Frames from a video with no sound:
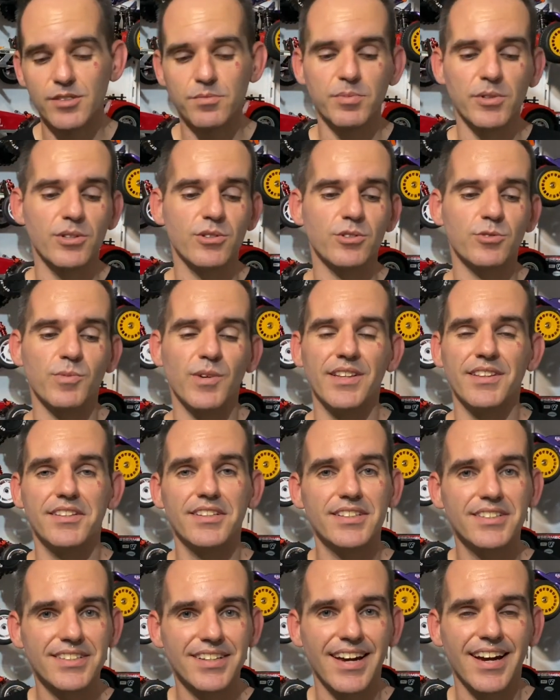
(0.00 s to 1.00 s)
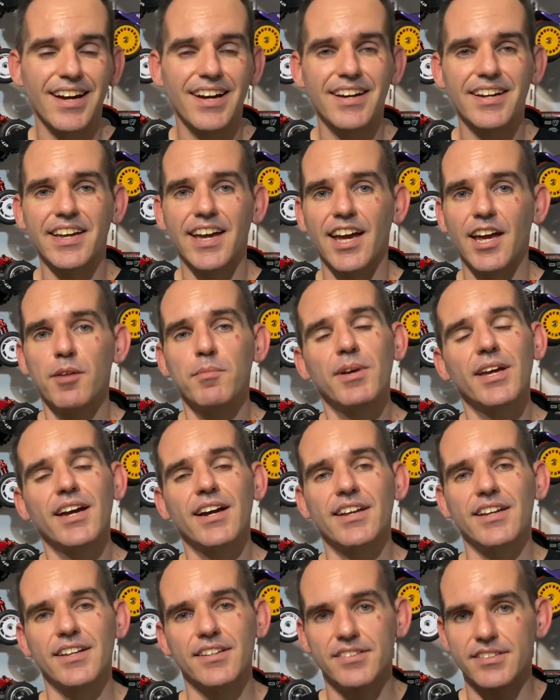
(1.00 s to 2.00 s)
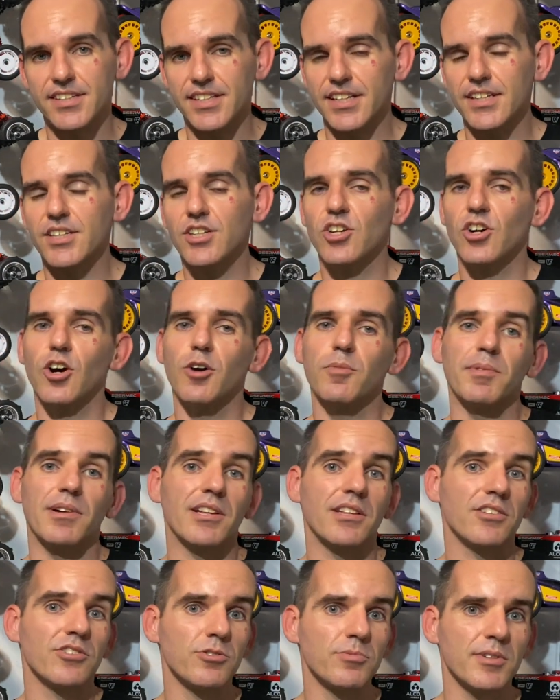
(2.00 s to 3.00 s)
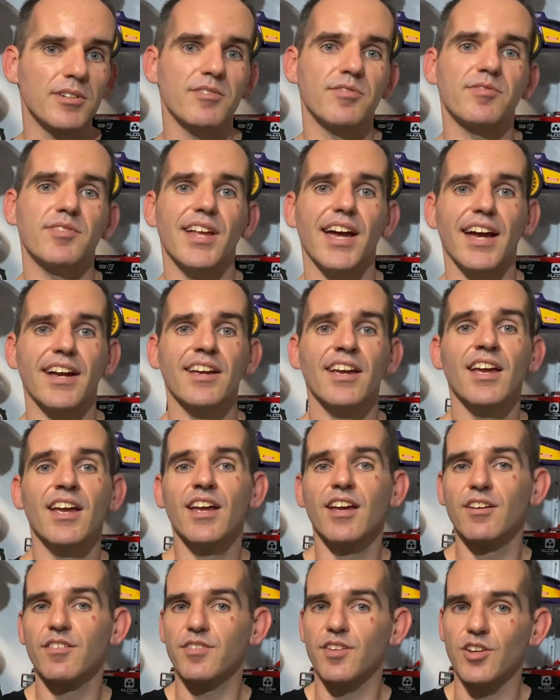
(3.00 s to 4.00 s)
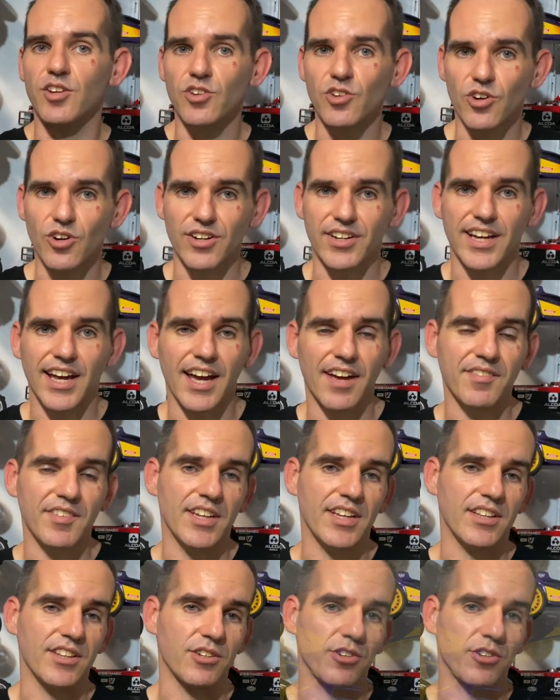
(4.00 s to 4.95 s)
because when this car came out, it did cop a little bit of flack for not having the